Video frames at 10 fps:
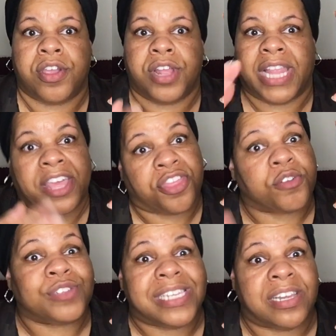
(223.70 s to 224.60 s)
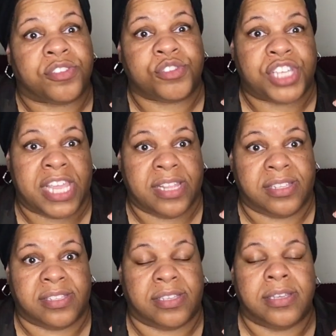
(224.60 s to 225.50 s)
like 13 other
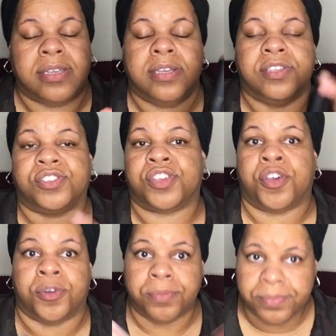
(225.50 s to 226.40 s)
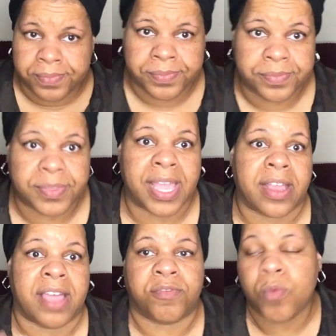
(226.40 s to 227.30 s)
shades. So they
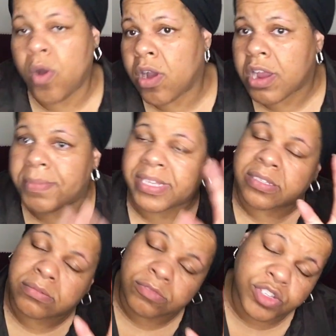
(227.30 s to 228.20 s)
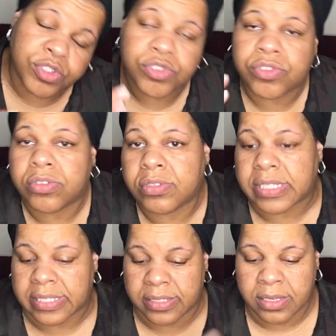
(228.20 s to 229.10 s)
have warm and neutrals
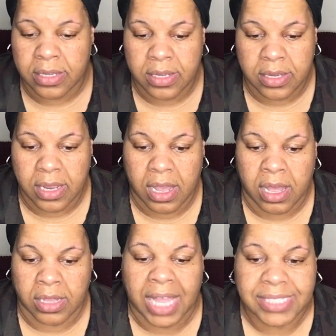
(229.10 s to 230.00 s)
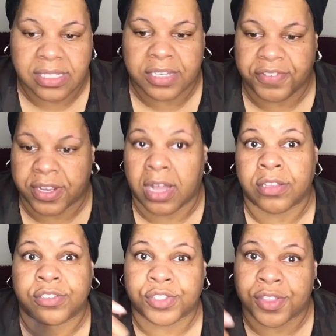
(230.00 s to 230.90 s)
and lots of different
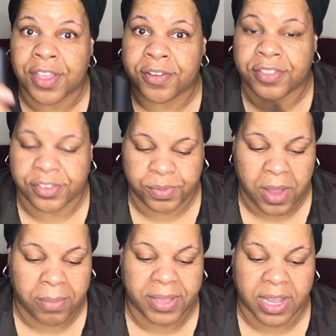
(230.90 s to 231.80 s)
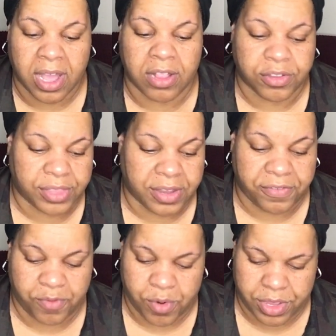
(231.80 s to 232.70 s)
colors. So there's probably a color there
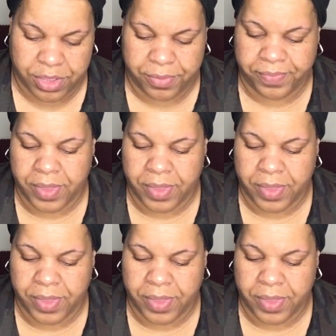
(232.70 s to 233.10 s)
for you.